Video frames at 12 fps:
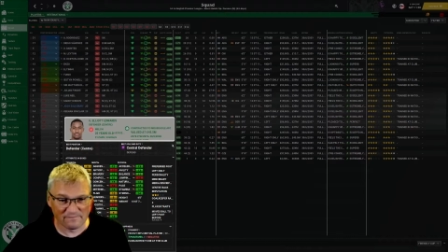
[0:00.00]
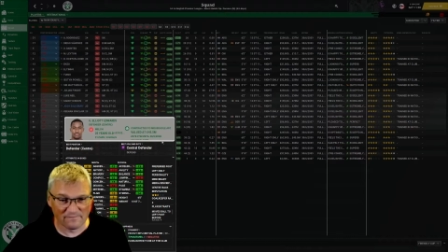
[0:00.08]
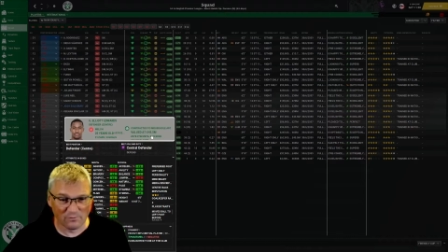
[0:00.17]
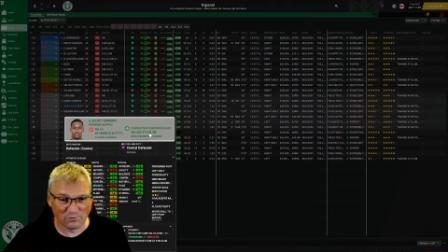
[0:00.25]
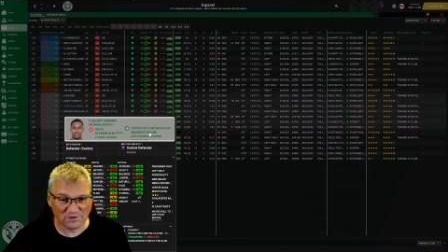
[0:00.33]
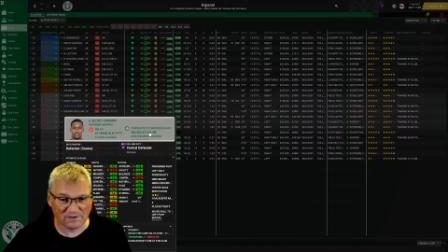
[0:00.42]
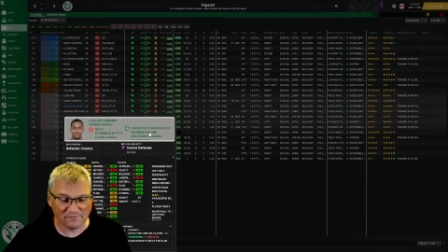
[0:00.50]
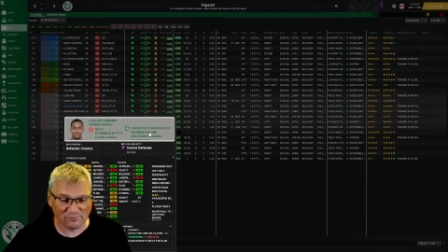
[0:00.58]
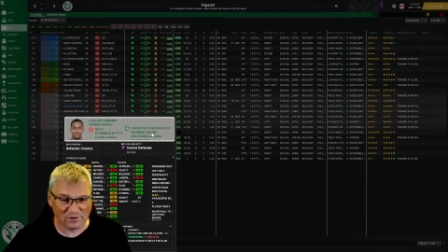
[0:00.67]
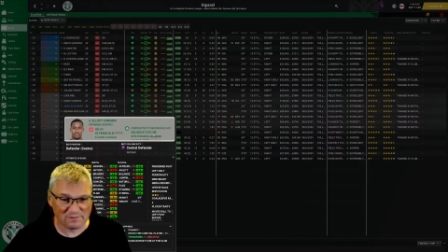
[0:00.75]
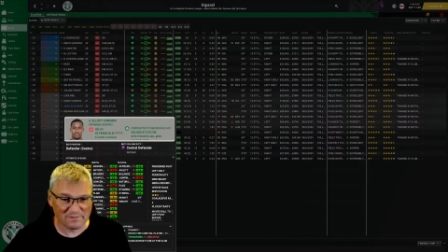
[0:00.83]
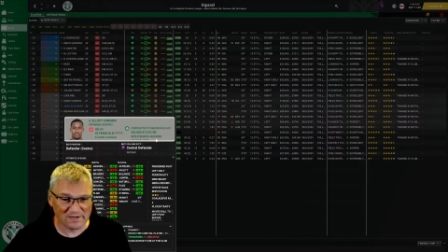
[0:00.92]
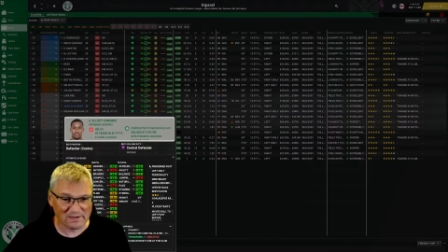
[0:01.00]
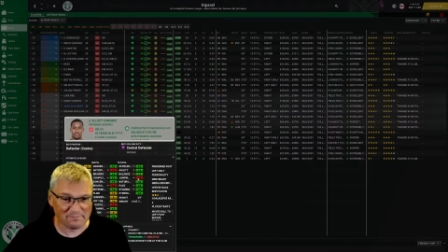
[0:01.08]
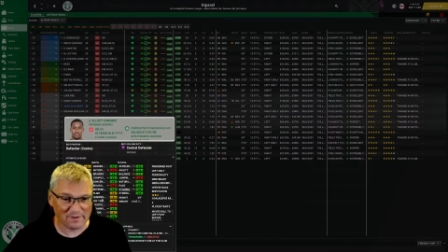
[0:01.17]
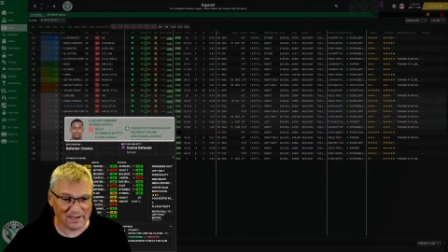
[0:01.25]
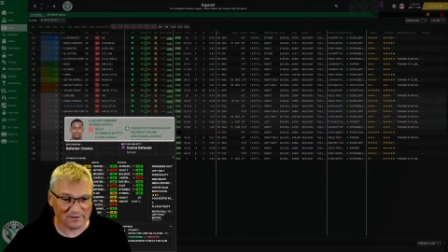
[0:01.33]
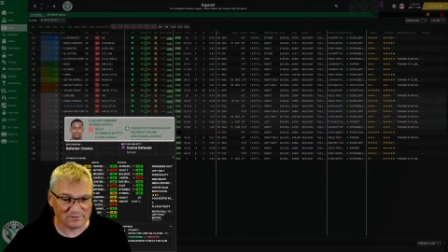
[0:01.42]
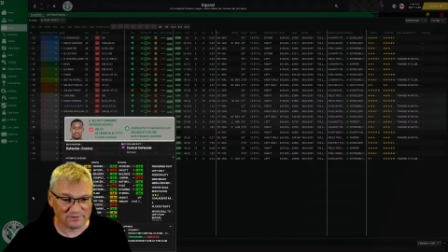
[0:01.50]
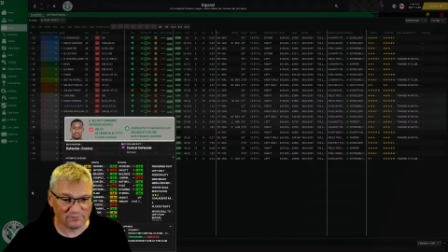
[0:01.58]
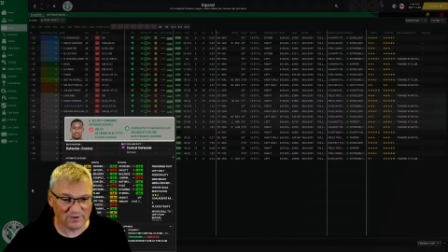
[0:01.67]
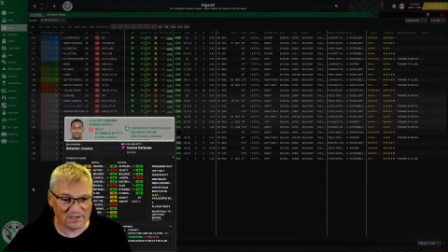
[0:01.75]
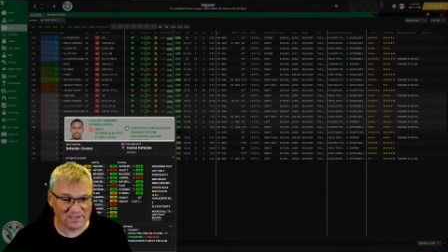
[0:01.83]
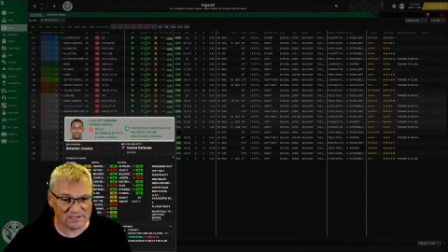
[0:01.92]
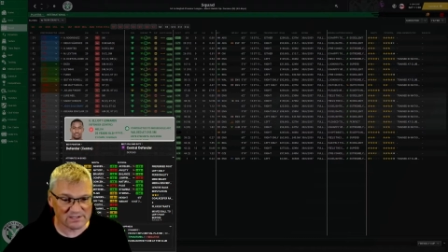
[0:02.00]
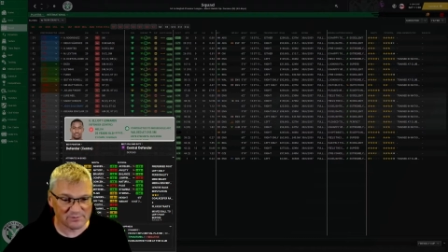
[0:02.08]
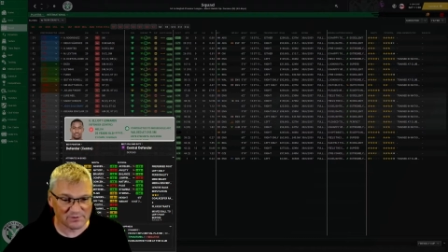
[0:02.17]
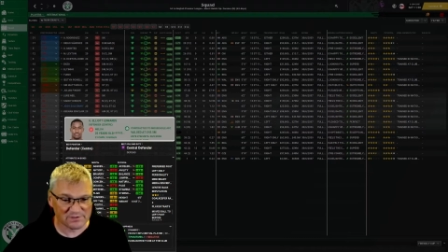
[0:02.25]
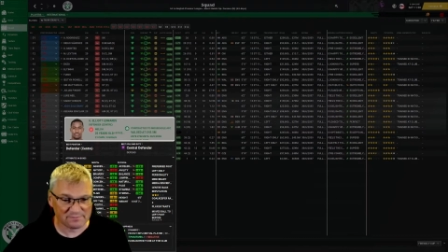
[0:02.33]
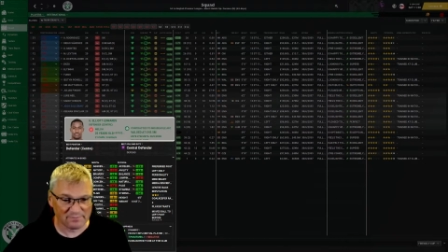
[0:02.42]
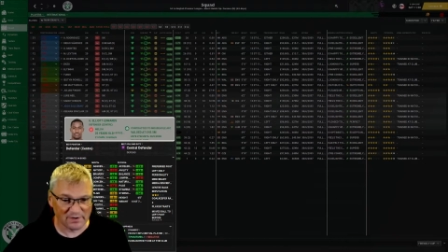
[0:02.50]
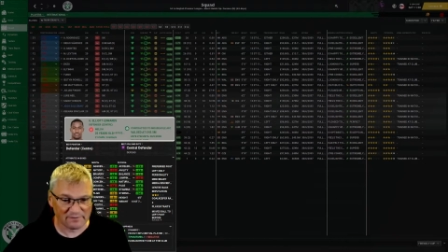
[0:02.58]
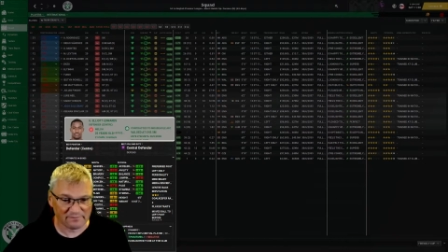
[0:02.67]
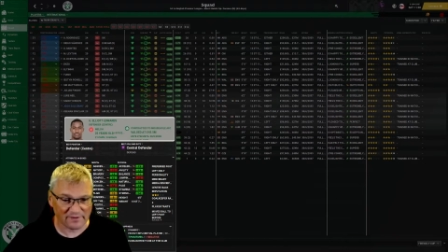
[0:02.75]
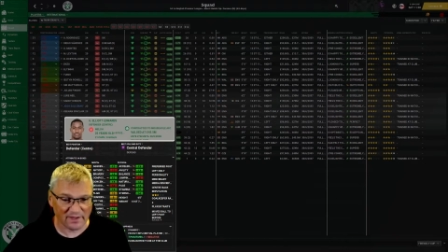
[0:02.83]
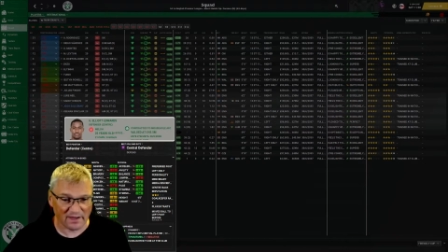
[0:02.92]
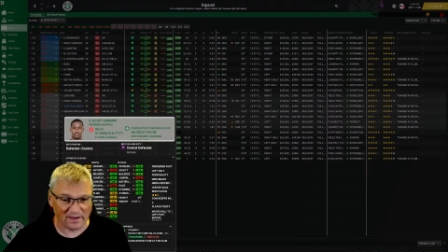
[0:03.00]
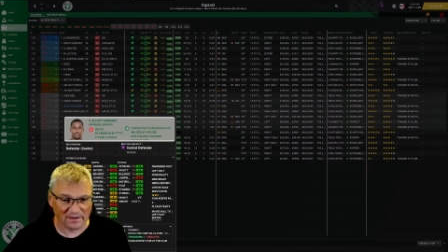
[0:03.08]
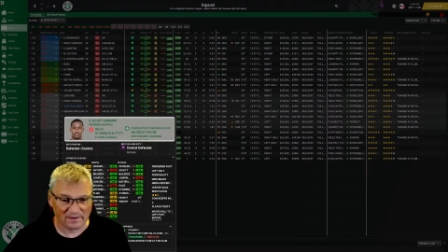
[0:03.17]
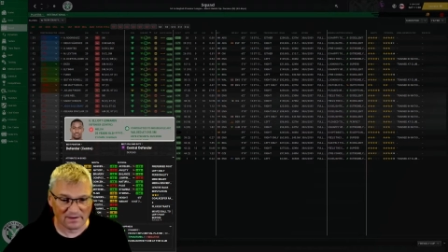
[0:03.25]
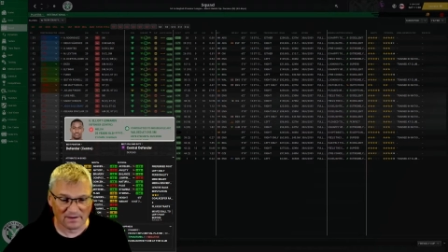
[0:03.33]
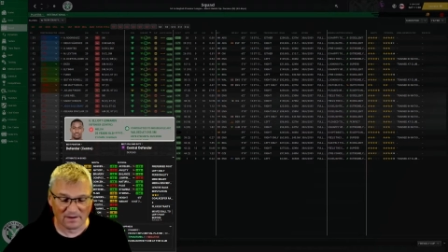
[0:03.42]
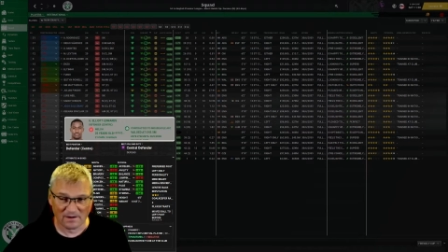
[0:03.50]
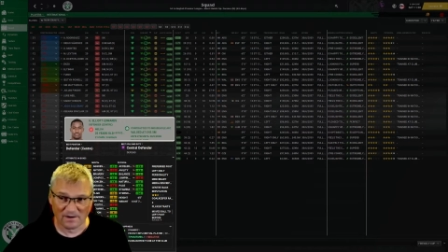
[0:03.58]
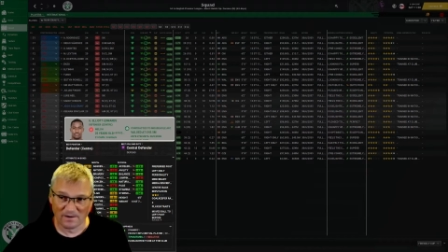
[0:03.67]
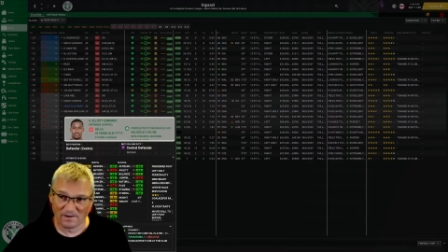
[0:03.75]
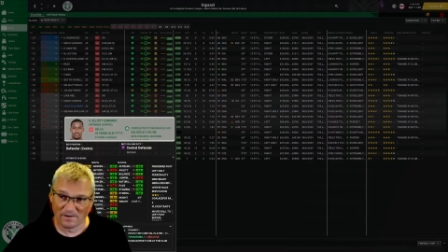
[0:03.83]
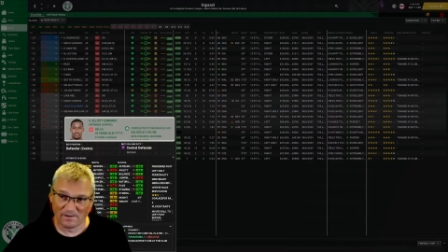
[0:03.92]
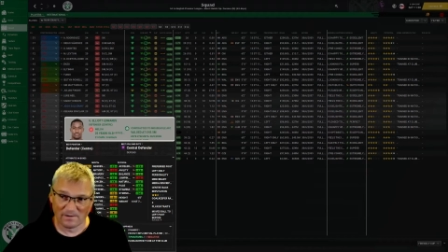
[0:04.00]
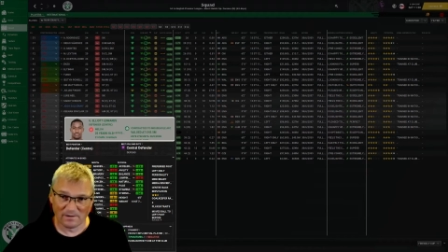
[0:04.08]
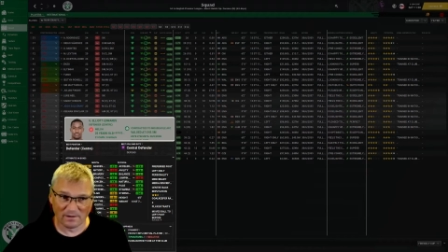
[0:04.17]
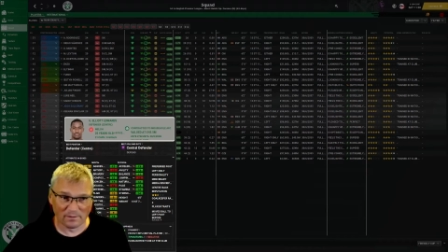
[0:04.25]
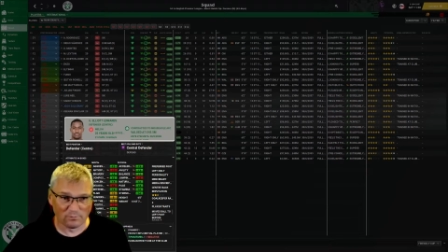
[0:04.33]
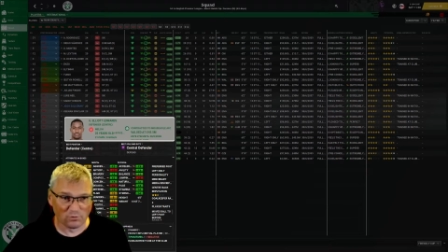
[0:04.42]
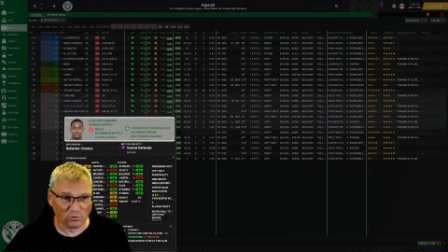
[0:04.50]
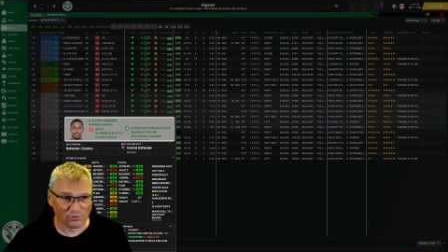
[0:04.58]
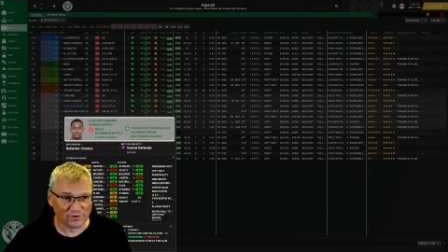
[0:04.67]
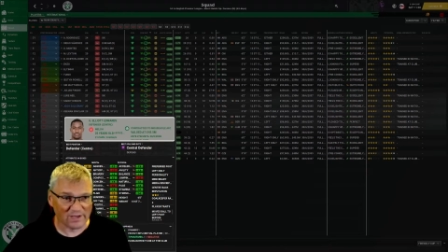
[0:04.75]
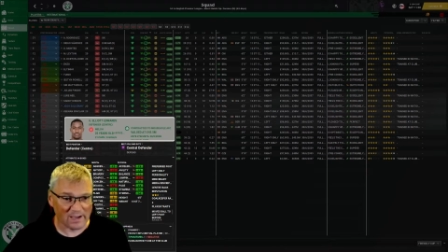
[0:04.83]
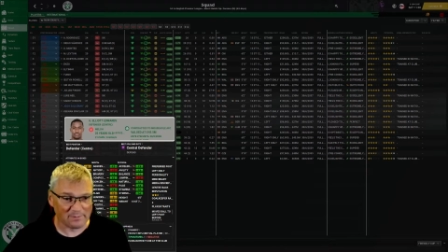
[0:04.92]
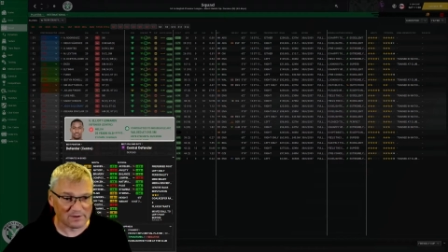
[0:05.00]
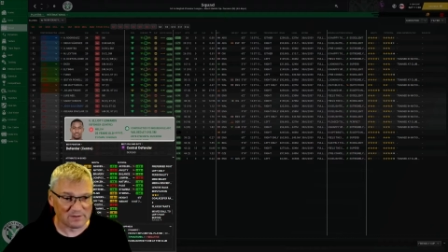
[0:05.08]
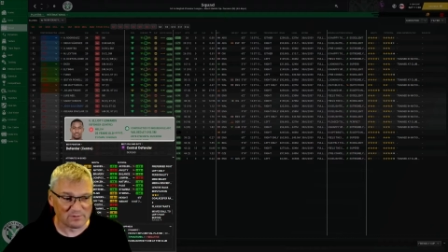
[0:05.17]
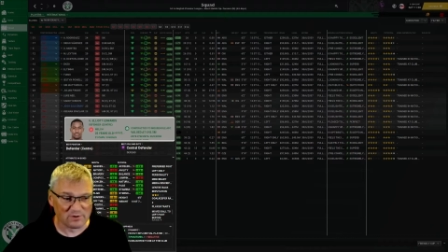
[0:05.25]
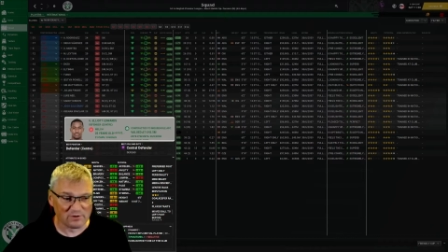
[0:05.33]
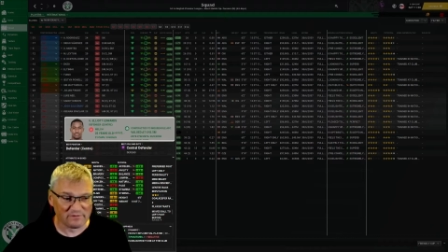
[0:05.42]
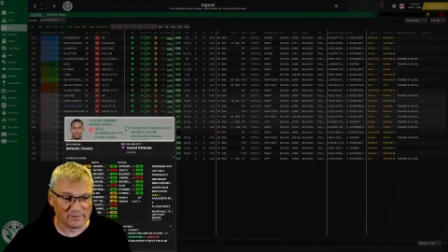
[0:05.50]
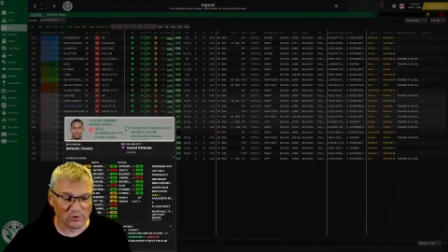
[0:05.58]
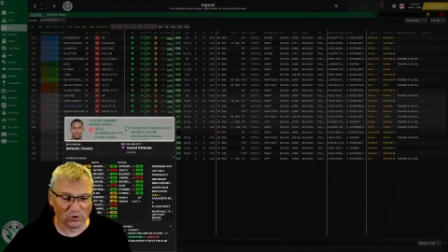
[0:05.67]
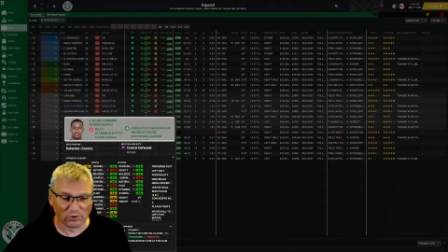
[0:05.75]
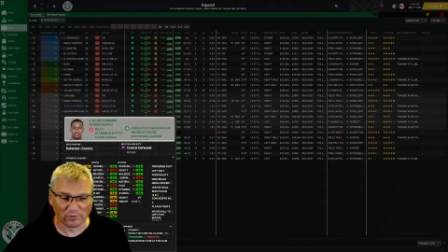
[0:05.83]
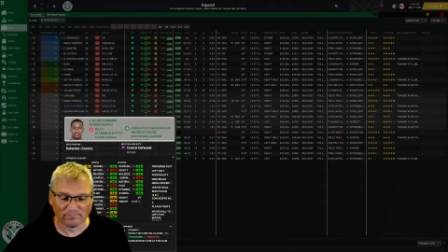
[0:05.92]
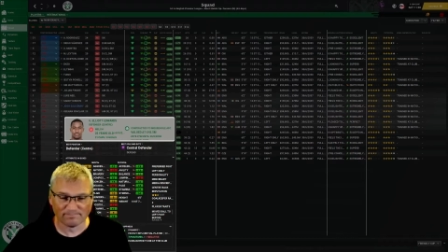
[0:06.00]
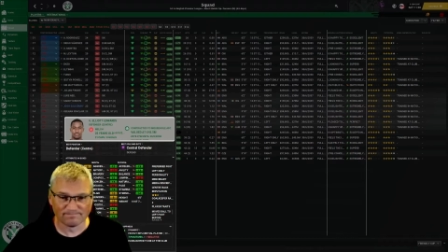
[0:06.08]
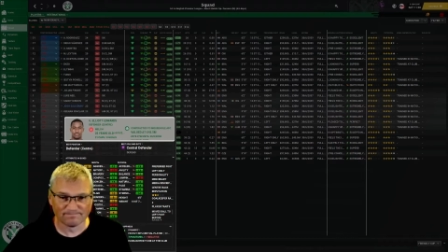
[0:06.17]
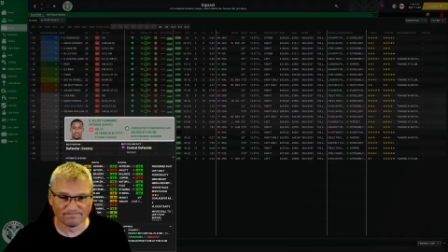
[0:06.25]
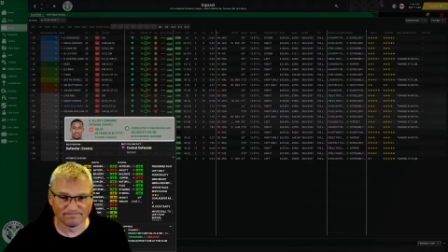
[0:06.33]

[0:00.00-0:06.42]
£43 million. If we can get someone to bite for that, I'll more than happily move him on.